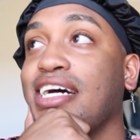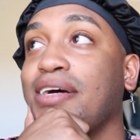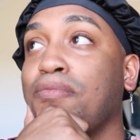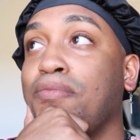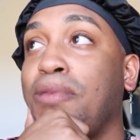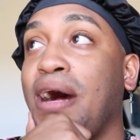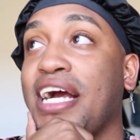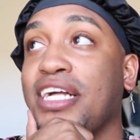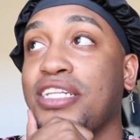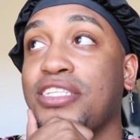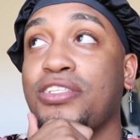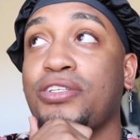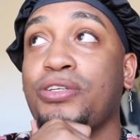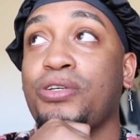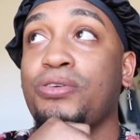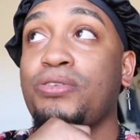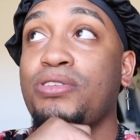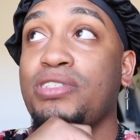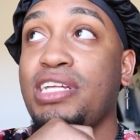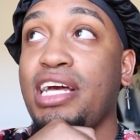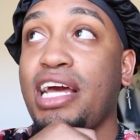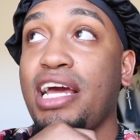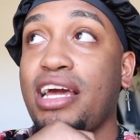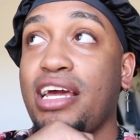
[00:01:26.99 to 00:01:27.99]
by
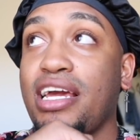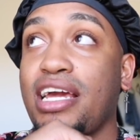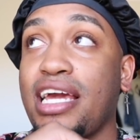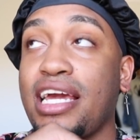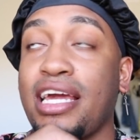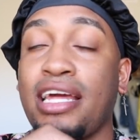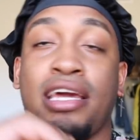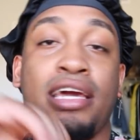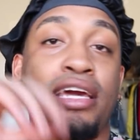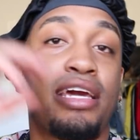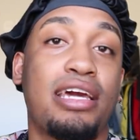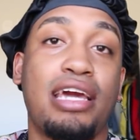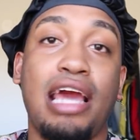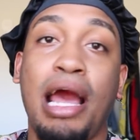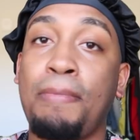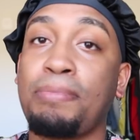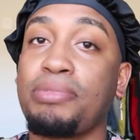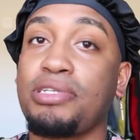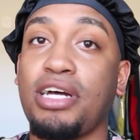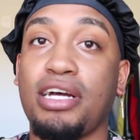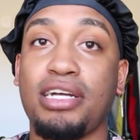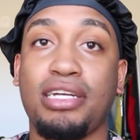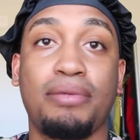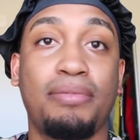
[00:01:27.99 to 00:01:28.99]
Tuesday, it hit. I'm
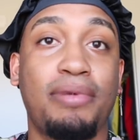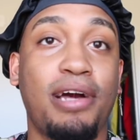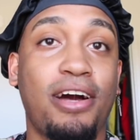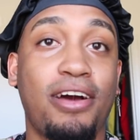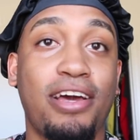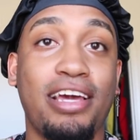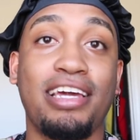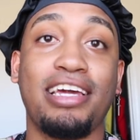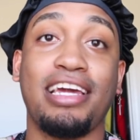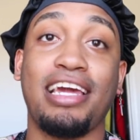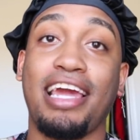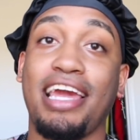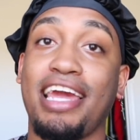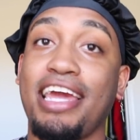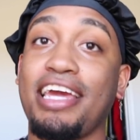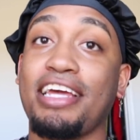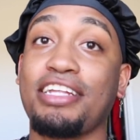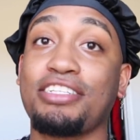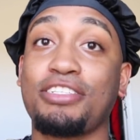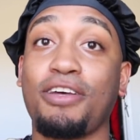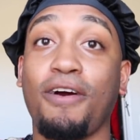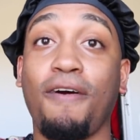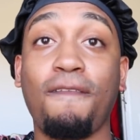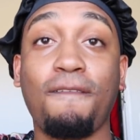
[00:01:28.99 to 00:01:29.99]
talking about it
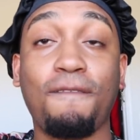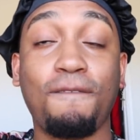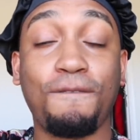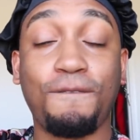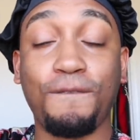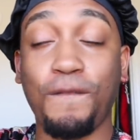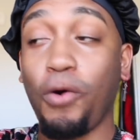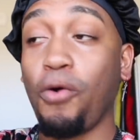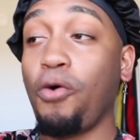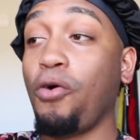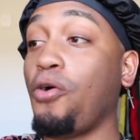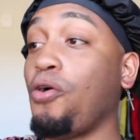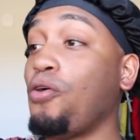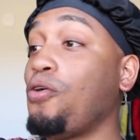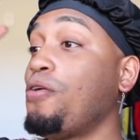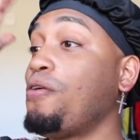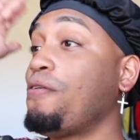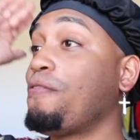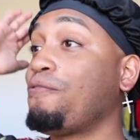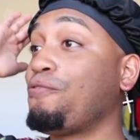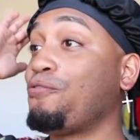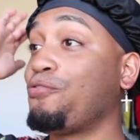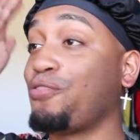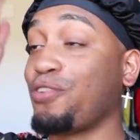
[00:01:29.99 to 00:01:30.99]
hit
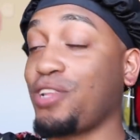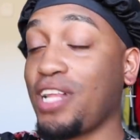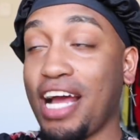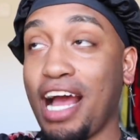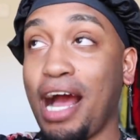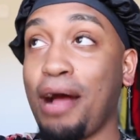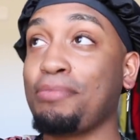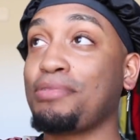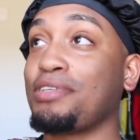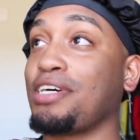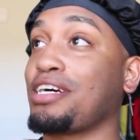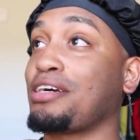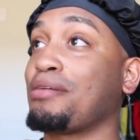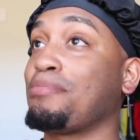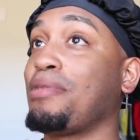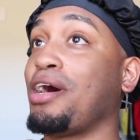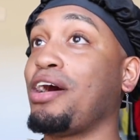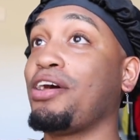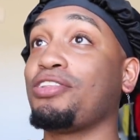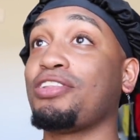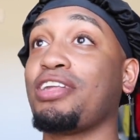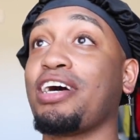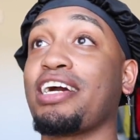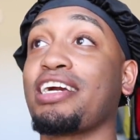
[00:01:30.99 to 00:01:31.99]
full. flat. I'm talking
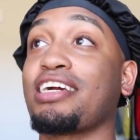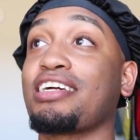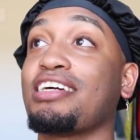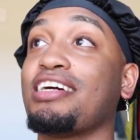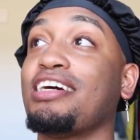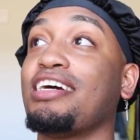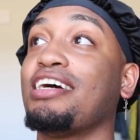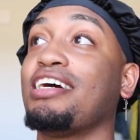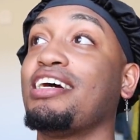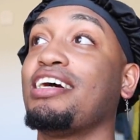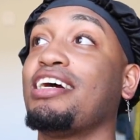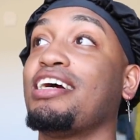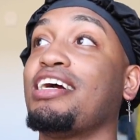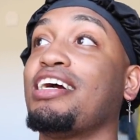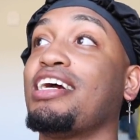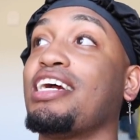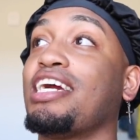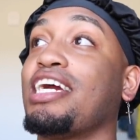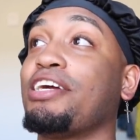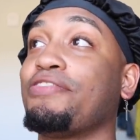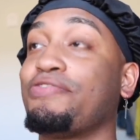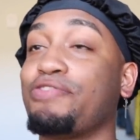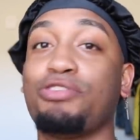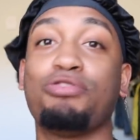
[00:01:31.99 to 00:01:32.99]
about like
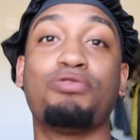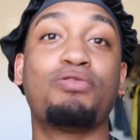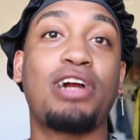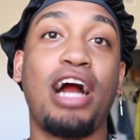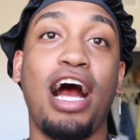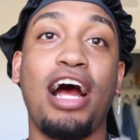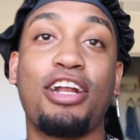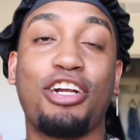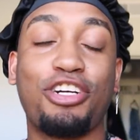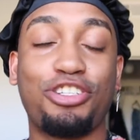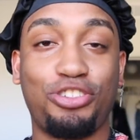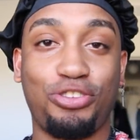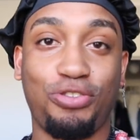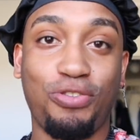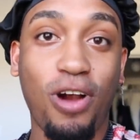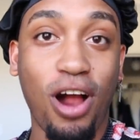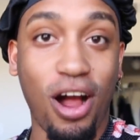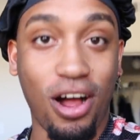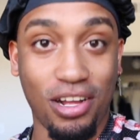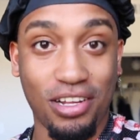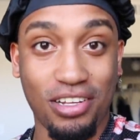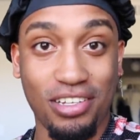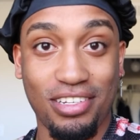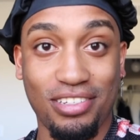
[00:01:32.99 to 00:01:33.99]
if you got a
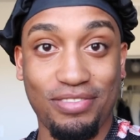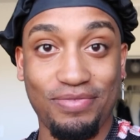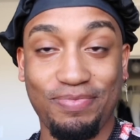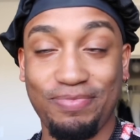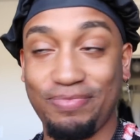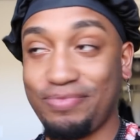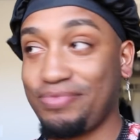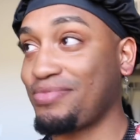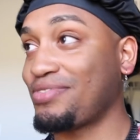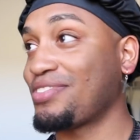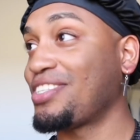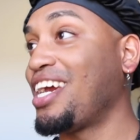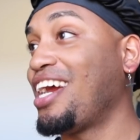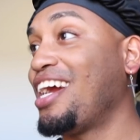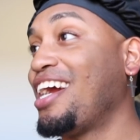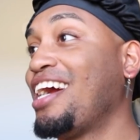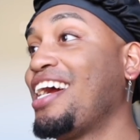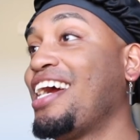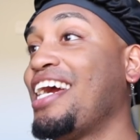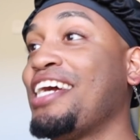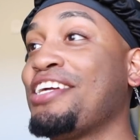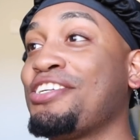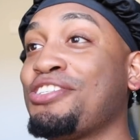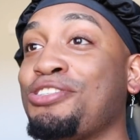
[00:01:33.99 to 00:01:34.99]
truck
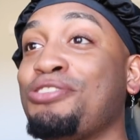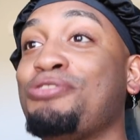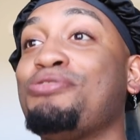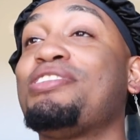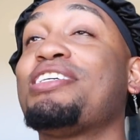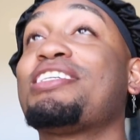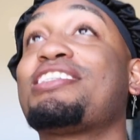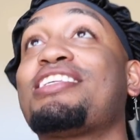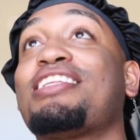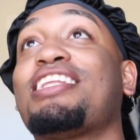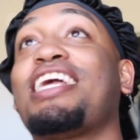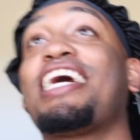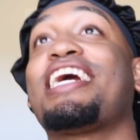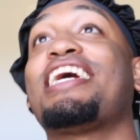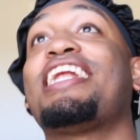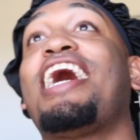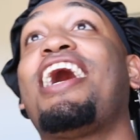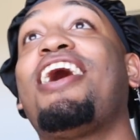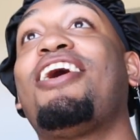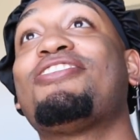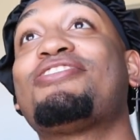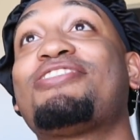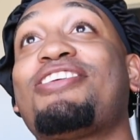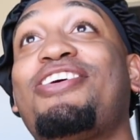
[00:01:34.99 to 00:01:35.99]
and you just laid
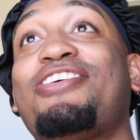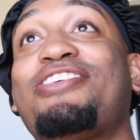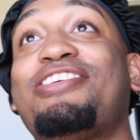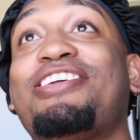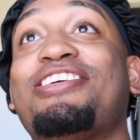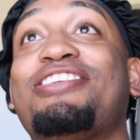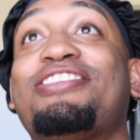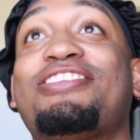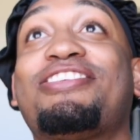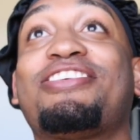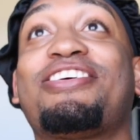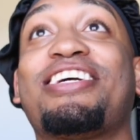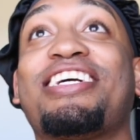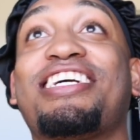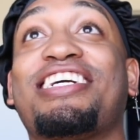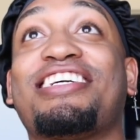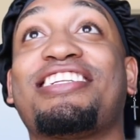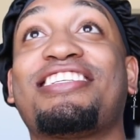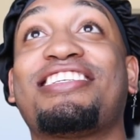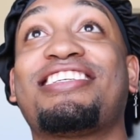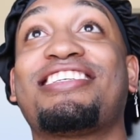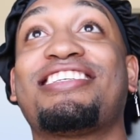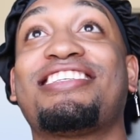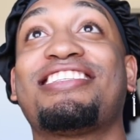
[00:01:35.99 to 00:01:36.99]
out on the
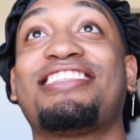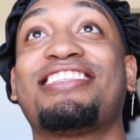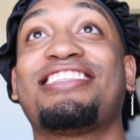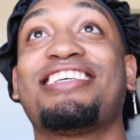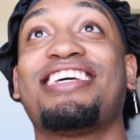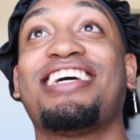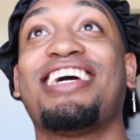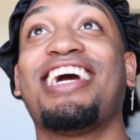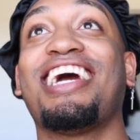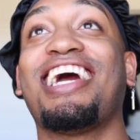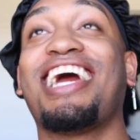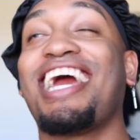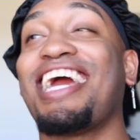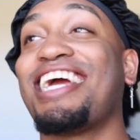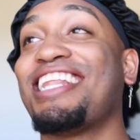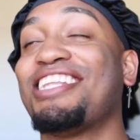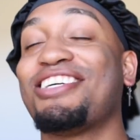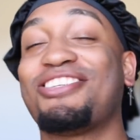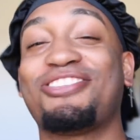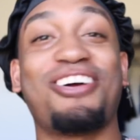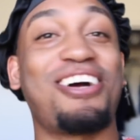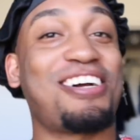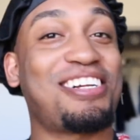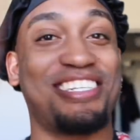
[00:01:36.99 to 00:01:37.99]
street and
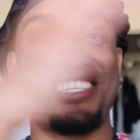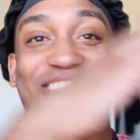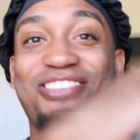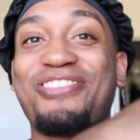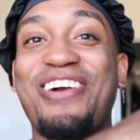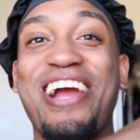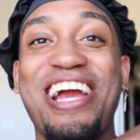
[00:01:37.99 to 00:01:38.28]
the truck just